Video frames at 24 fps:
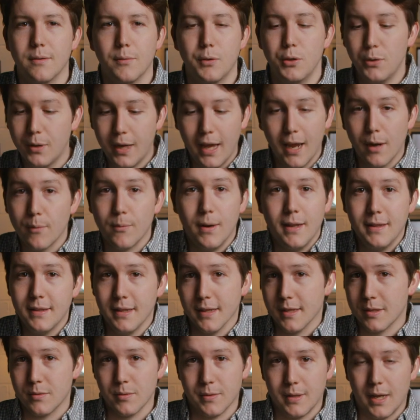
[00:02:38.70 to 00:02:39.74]
Well, you can't rent
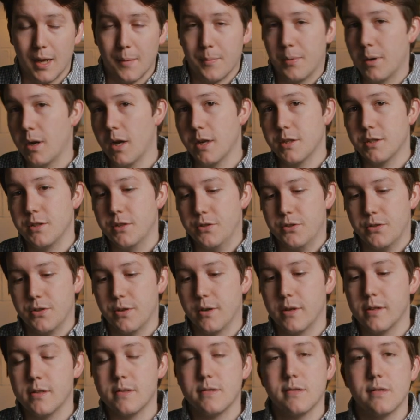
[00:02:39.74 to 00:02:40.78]
this without production
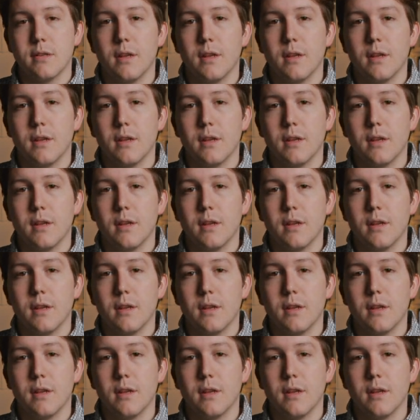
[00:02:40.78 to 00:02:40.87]
insurance.